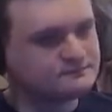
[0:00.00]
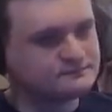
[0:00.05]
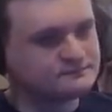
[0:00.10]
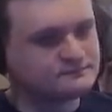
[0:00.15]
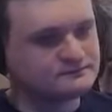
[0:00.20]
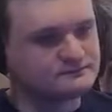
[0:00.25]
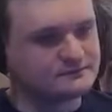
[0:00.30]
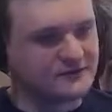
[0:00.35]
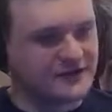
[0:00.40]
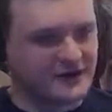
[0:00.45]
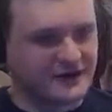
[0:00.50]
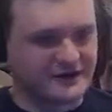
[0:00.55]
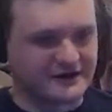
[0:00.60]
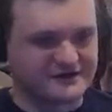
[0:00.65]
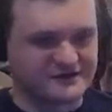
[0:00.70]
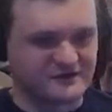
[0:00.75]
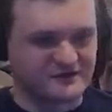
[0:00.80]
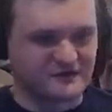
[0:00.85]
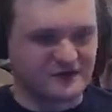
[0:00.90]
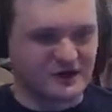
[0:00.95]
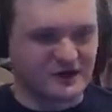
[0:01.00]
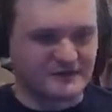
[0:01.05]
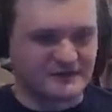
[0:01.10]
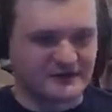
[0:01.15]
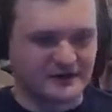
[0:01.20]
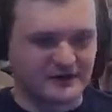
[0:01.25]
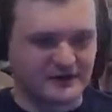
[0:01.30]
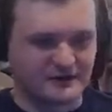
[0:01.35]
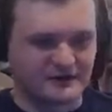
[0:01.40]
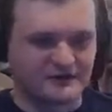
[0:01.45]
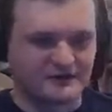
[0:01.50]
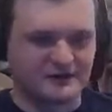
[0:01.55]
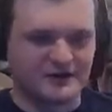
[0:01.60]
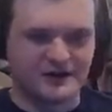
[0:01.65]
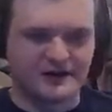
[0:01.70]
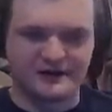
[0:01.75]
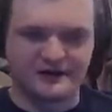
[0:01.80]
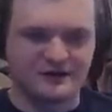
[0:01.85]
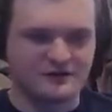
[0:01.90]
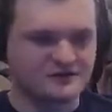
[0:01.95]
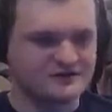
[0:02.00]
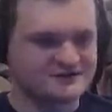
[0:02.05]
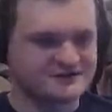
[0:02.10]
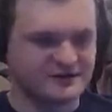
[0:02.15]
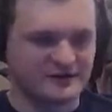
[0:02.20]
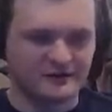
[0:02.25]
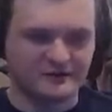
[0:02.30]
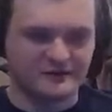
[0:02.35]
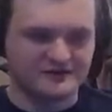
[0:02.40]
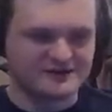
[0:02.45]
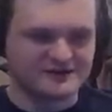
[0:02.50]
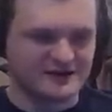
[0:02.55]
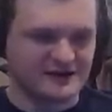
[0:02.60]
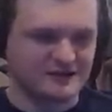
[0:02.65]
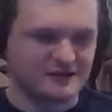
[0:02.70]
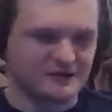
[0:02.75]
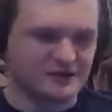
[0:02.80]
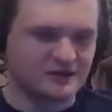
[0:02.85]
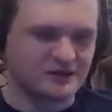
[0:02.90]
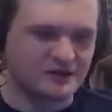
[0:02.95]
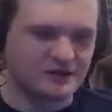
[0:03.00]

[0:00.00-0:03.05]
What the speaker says: There, and it's moving up and down. And another scuttlebug's getting me.